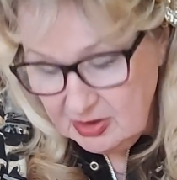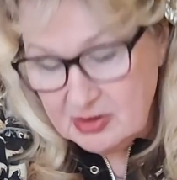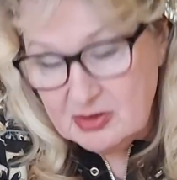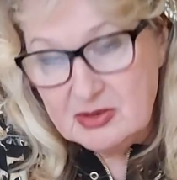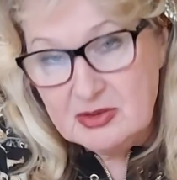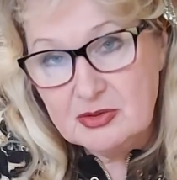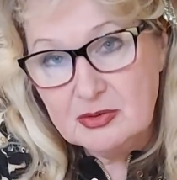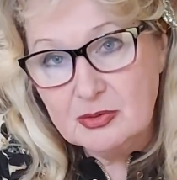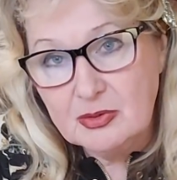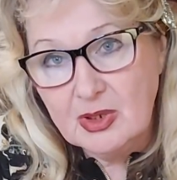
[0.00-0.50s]

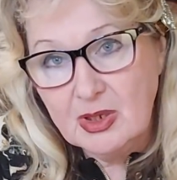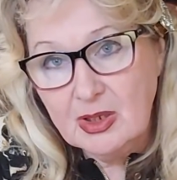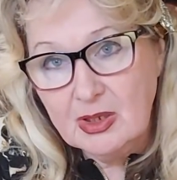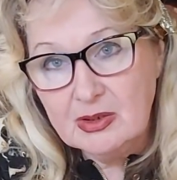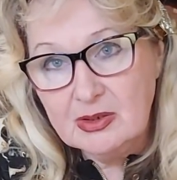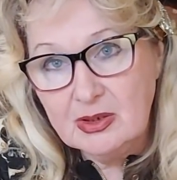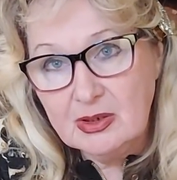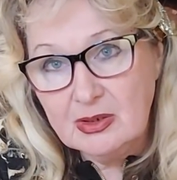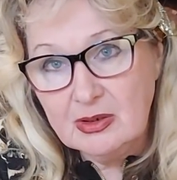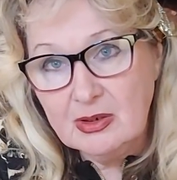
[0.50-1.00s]
years
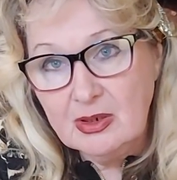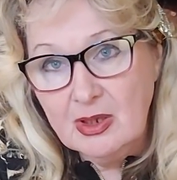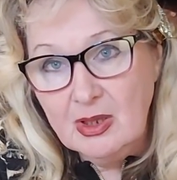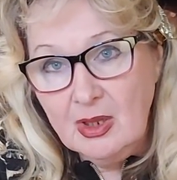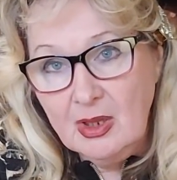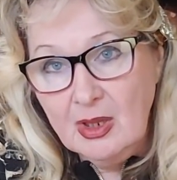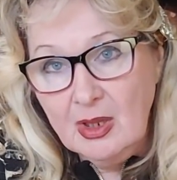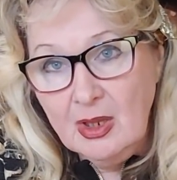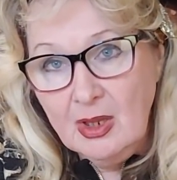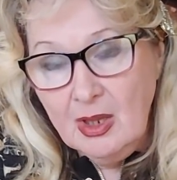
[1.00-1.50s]
together,
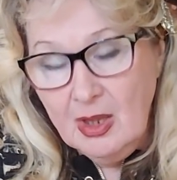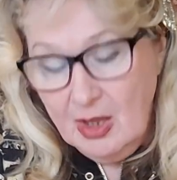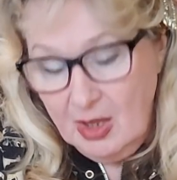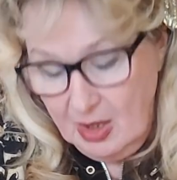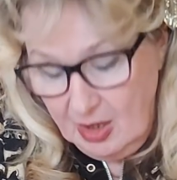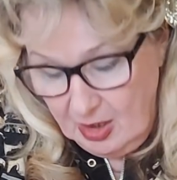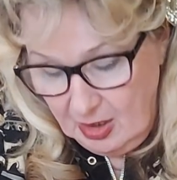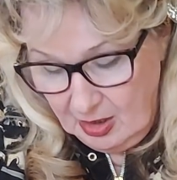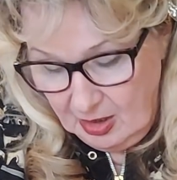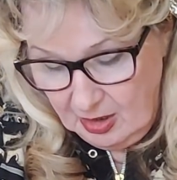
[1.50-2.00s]

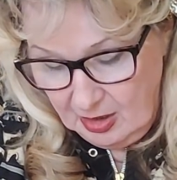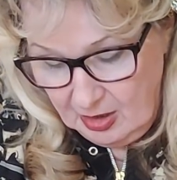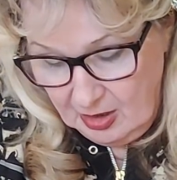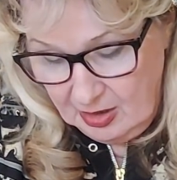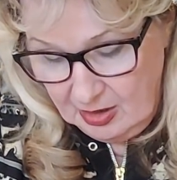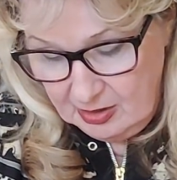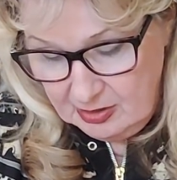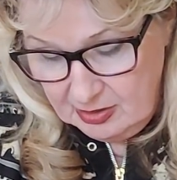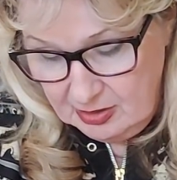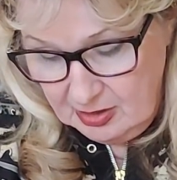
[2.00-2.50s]

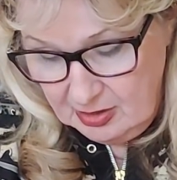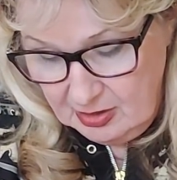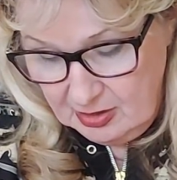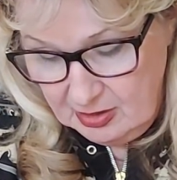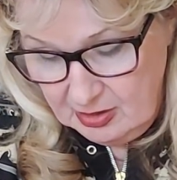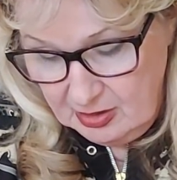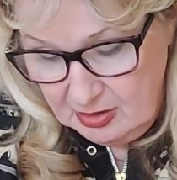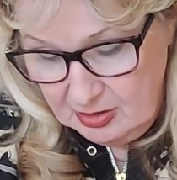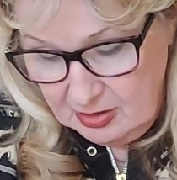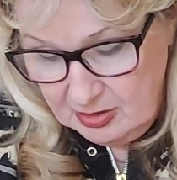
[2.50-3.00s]
and
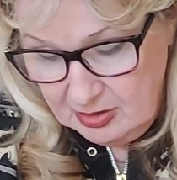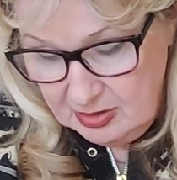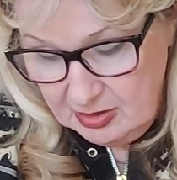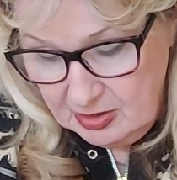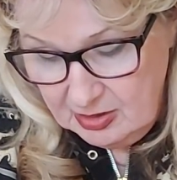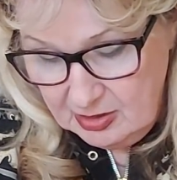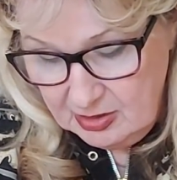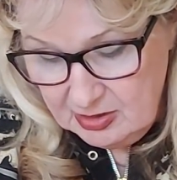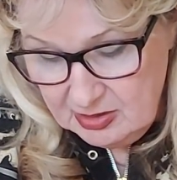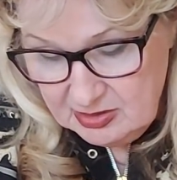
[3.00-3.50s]

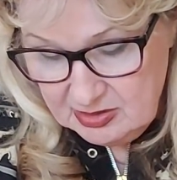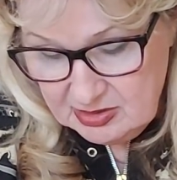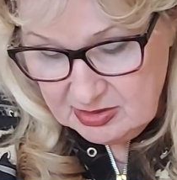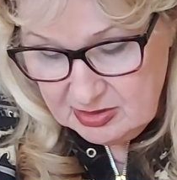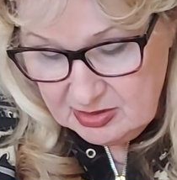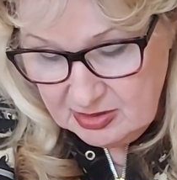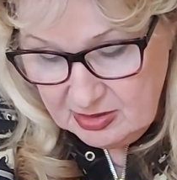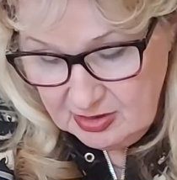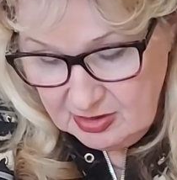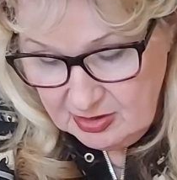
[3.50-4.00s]
he
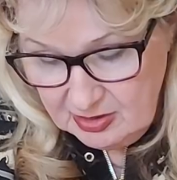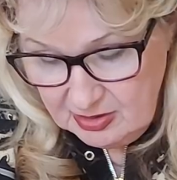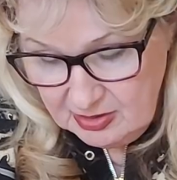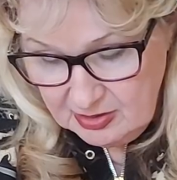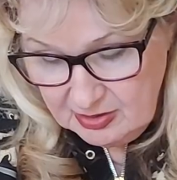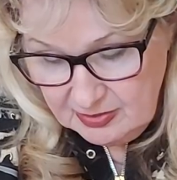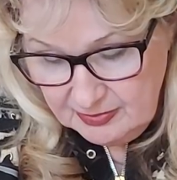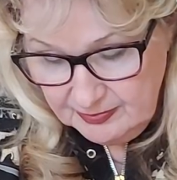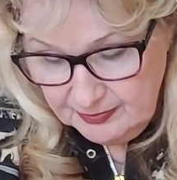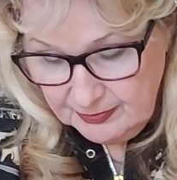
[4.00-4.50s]
is
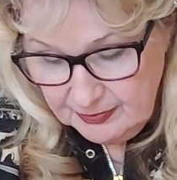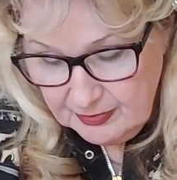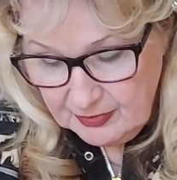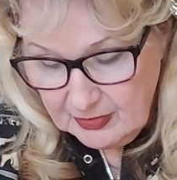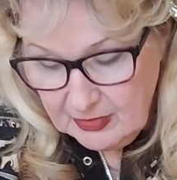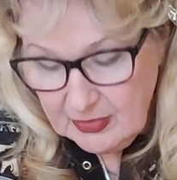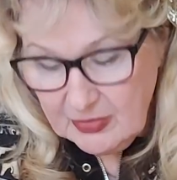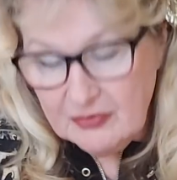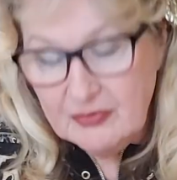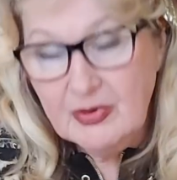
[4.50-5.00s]

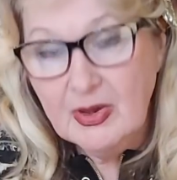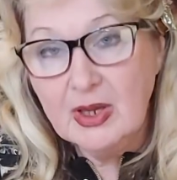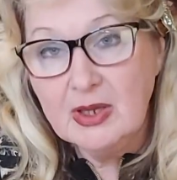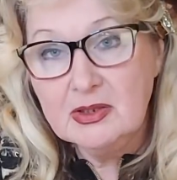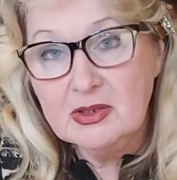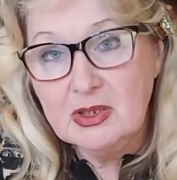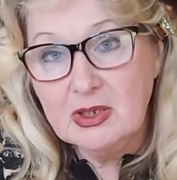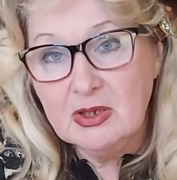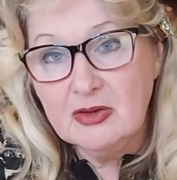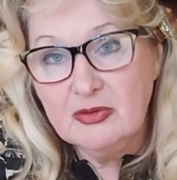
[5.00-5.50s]

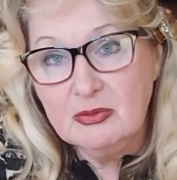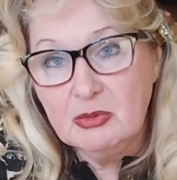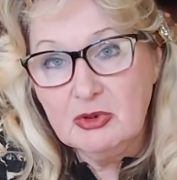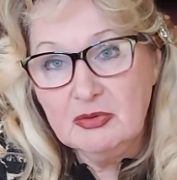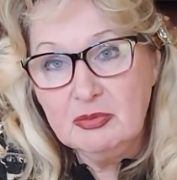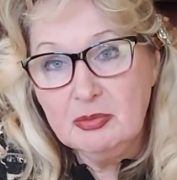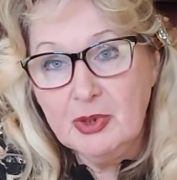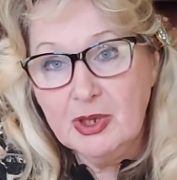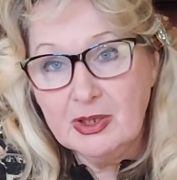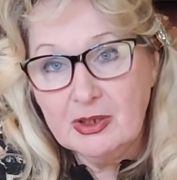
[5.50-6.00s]
fighting
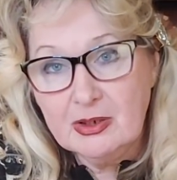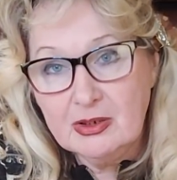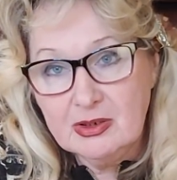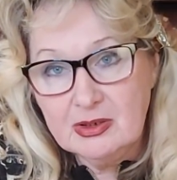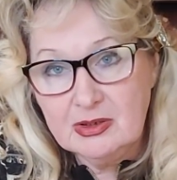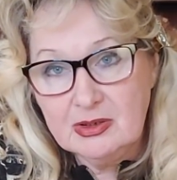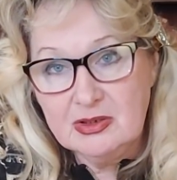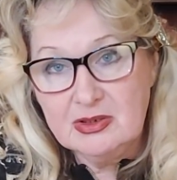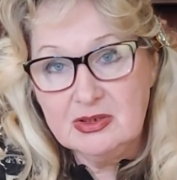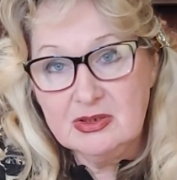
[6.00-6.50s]
with
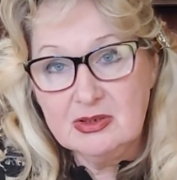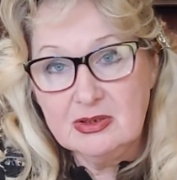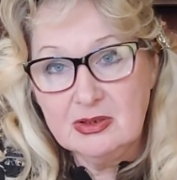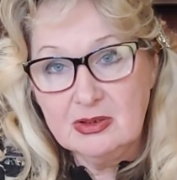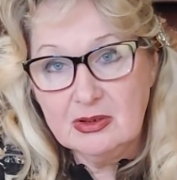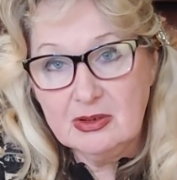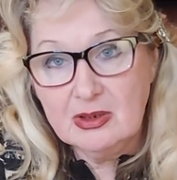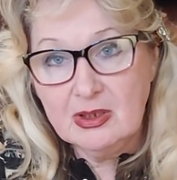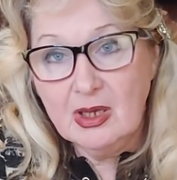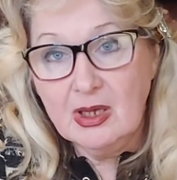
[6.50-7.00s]
pancreatic
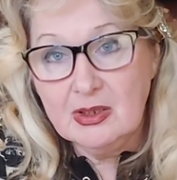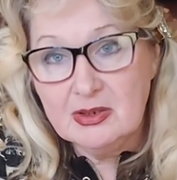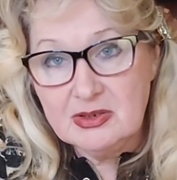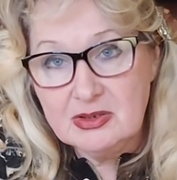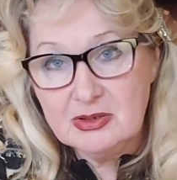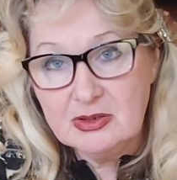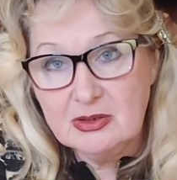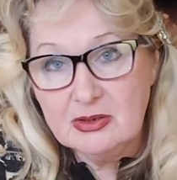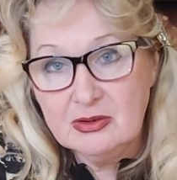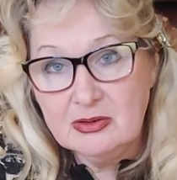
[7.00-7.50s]

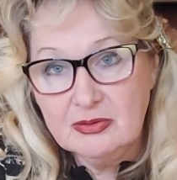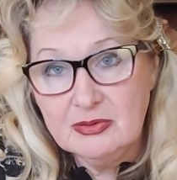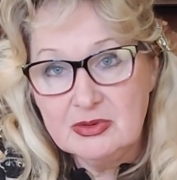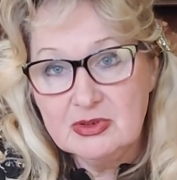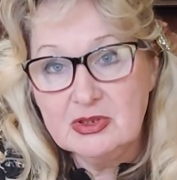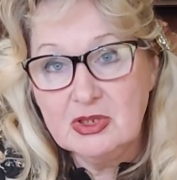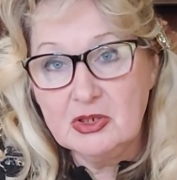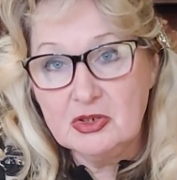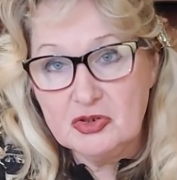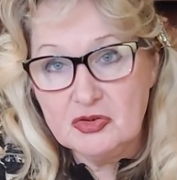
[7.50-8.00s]
cancer,
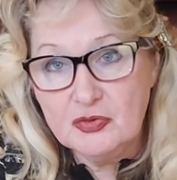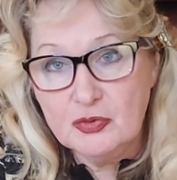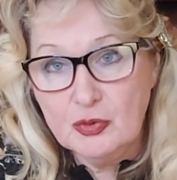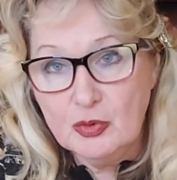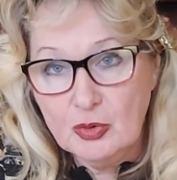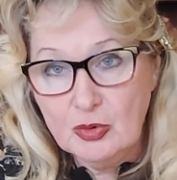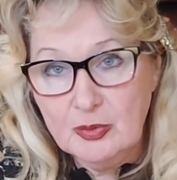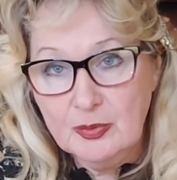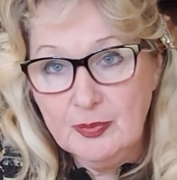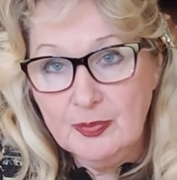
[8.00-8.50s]
stage
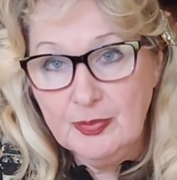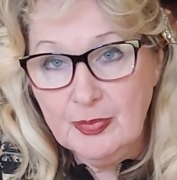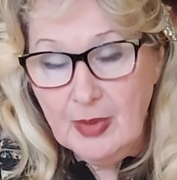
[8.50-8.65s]
4.